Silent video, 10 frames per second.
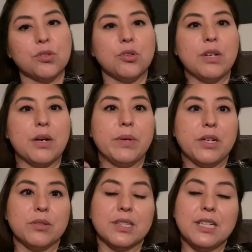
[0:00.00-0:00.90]
So now we
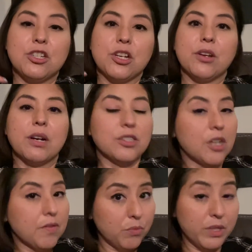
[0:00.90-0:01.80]
don't see each other as
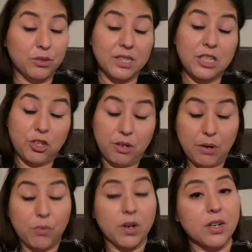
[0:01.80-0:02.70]
often. We don't see each other
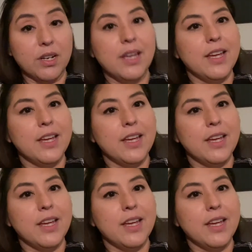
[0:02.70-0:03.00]
at work.